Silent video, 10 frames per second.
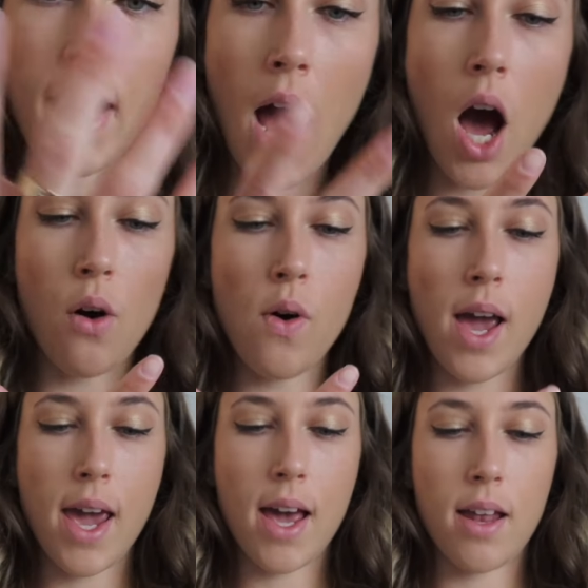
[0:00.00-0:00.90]
now,
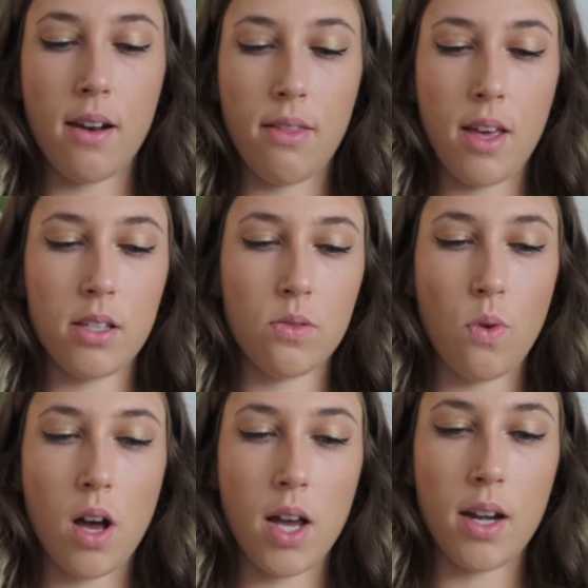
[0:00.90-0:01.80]
and this
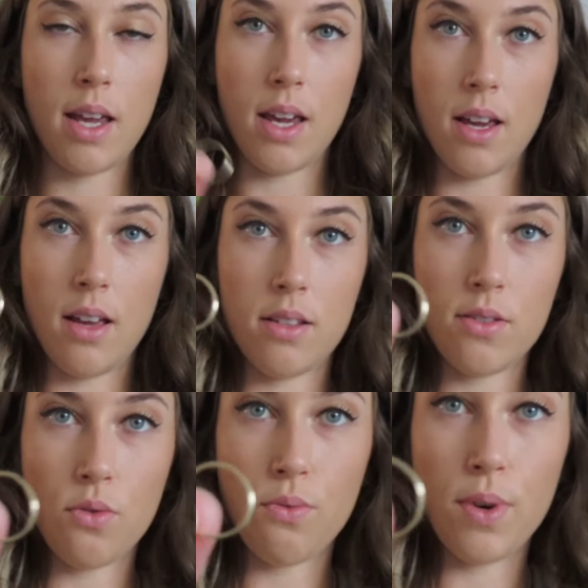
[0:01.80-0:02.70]
one
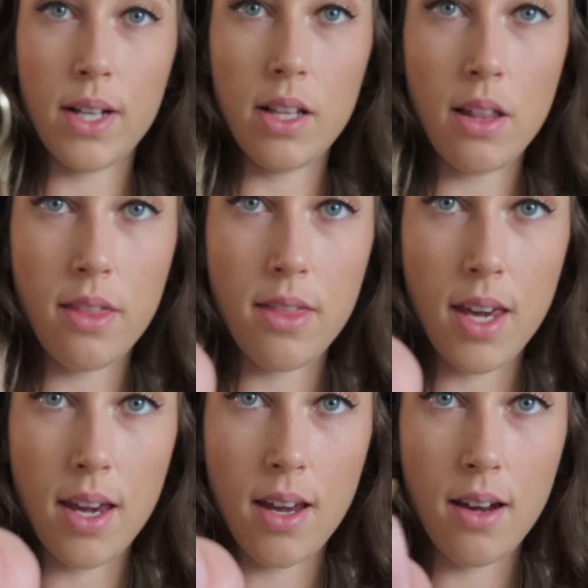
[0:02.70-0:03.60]
is a really
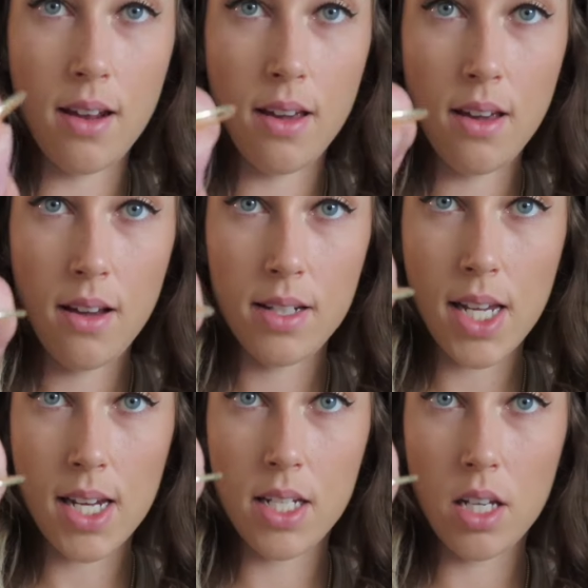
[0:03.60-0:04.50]
thin,
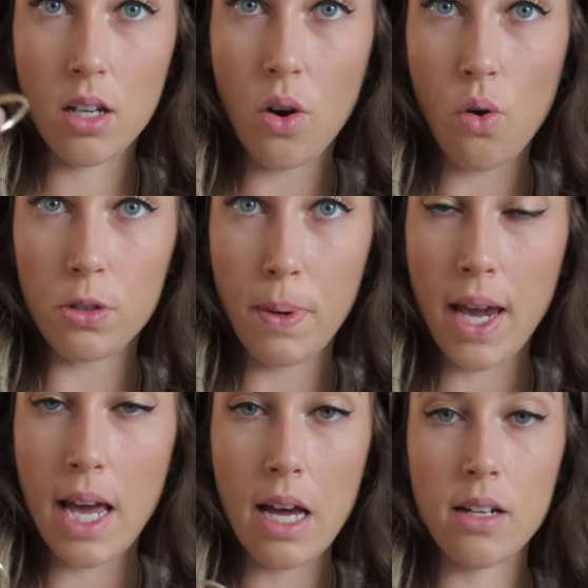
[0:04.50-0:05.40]
dainty gold
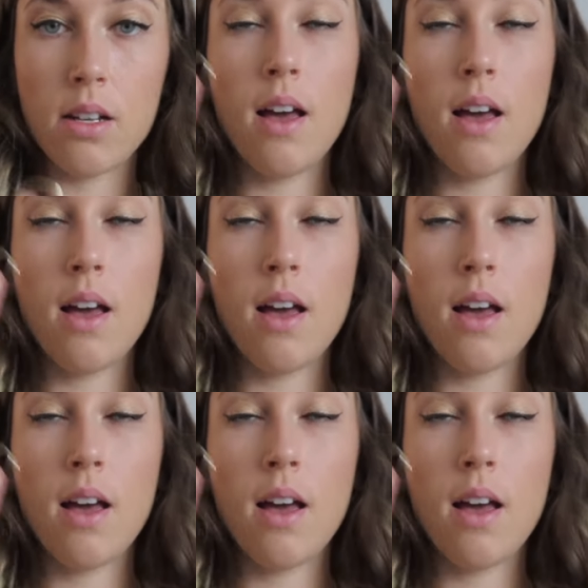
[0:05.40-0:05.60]
band.